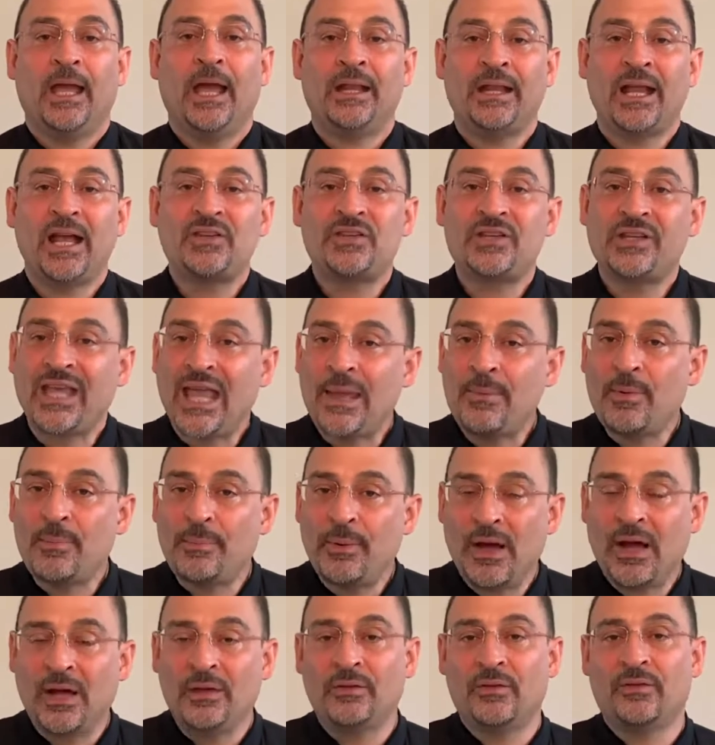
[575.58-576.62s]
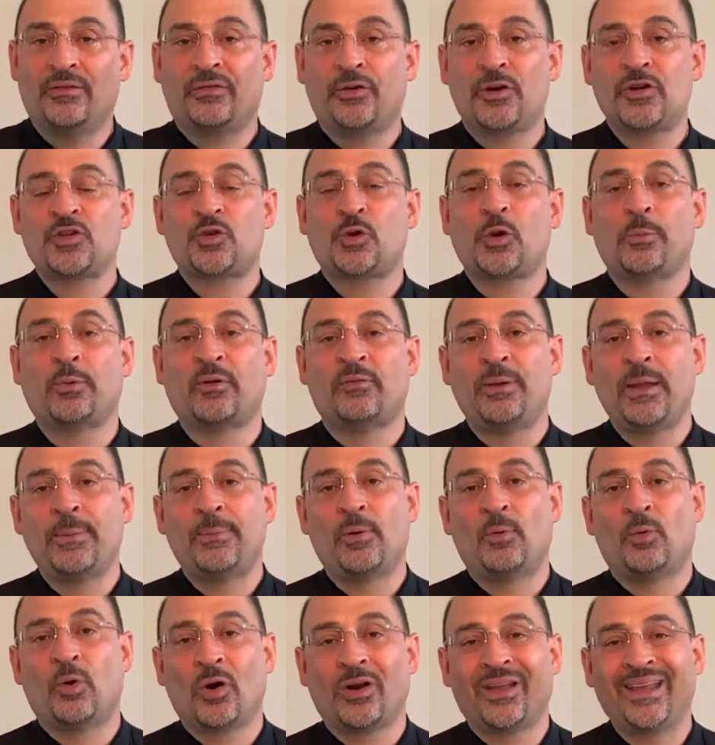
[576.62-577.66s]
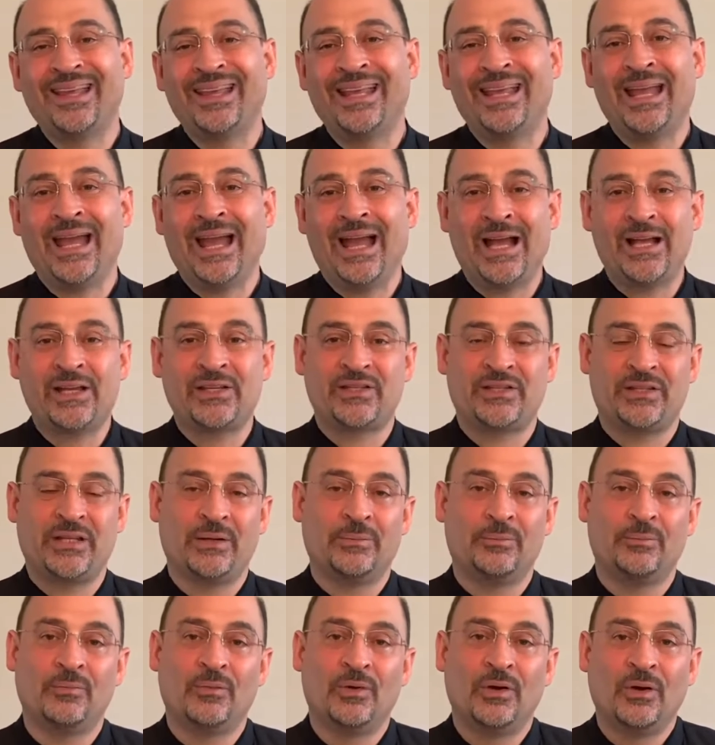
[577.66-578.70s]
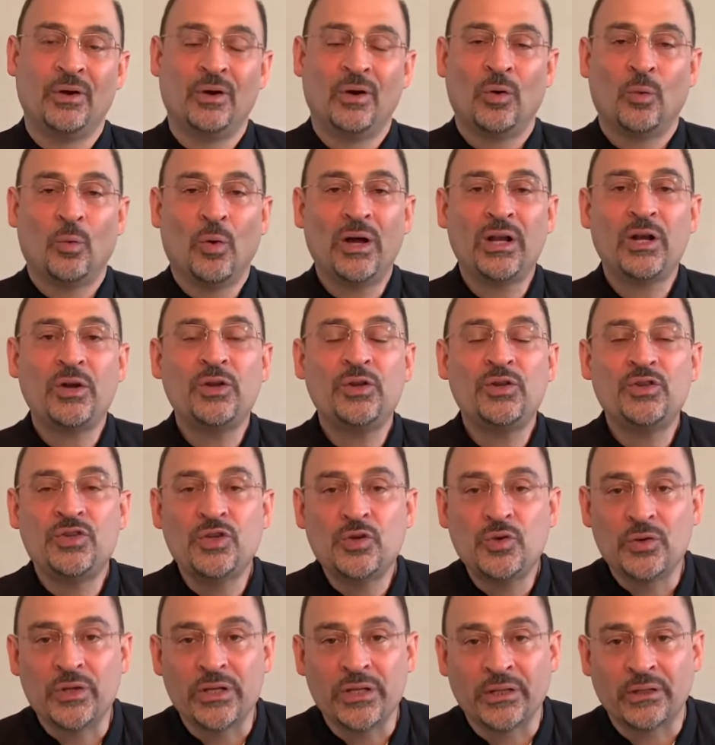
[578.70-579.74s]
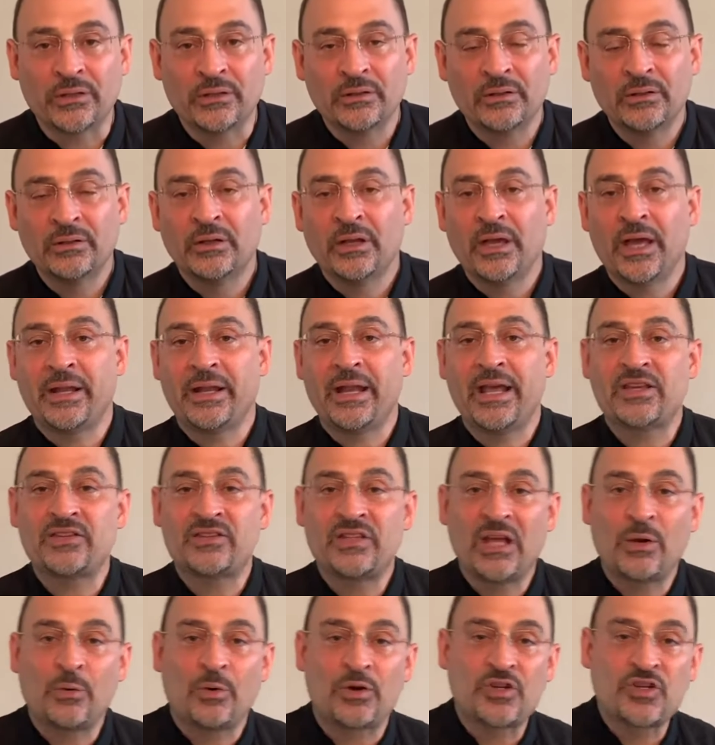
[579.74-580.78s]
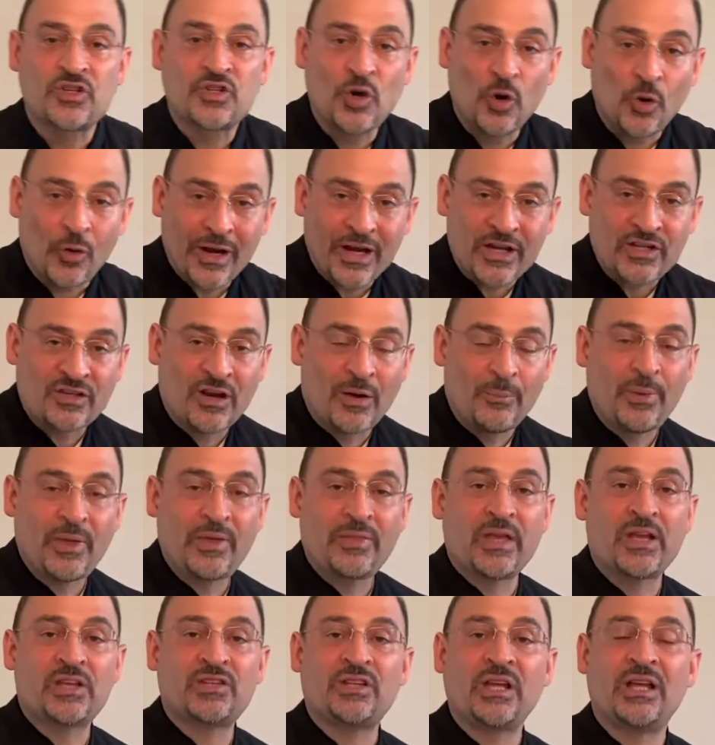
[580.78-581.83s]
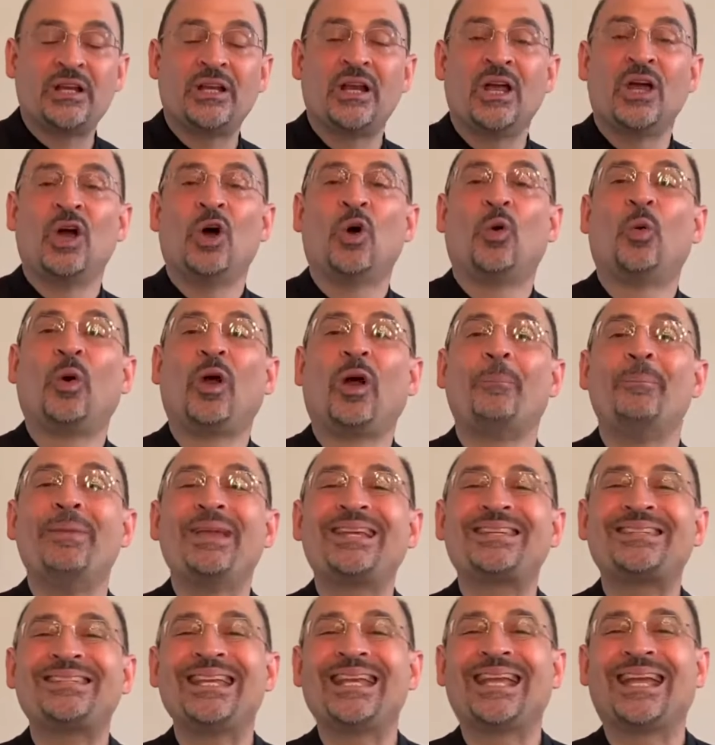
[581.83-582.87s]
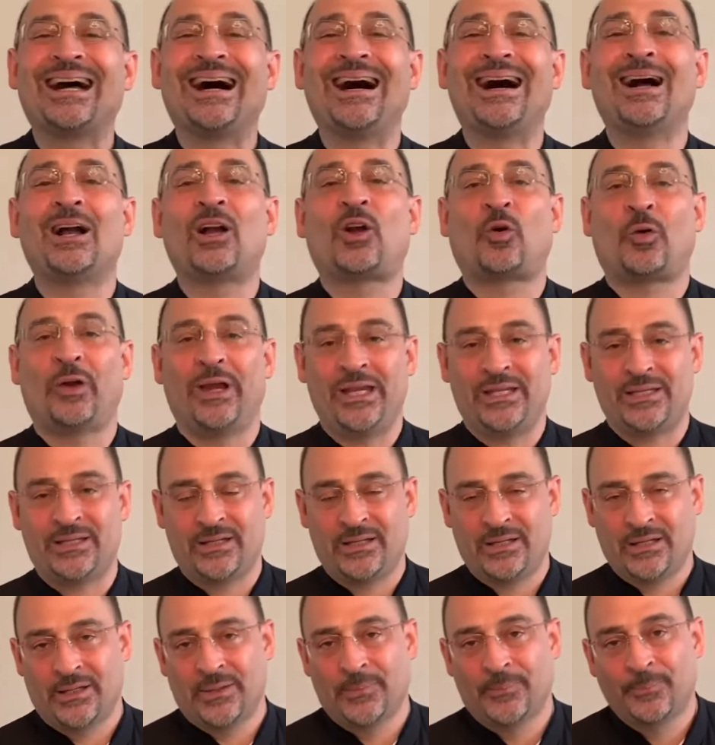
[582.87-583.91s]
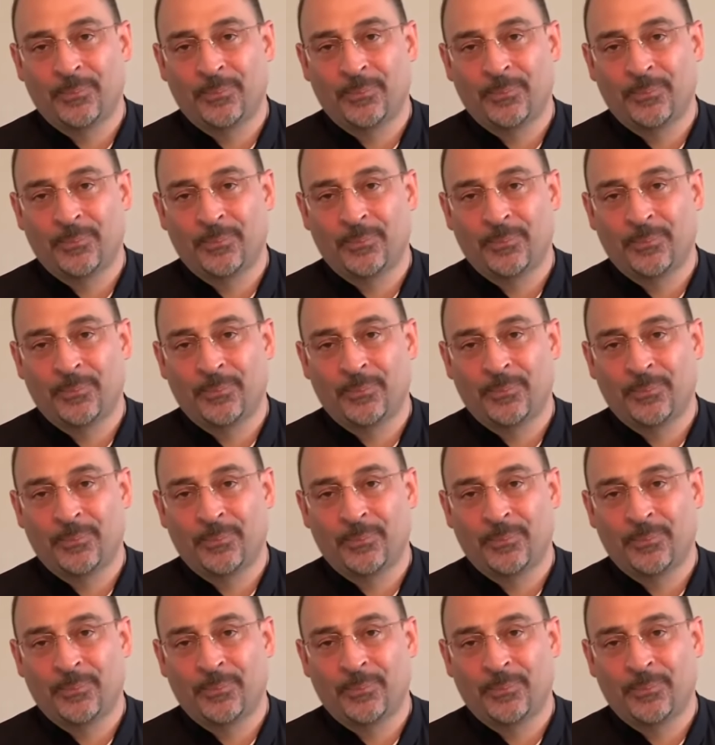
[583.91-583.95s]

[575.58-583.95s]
And as he came upon the first group of people working, he asked them, what are you doing? And as they were stirring something, they said, we're mixing concrete.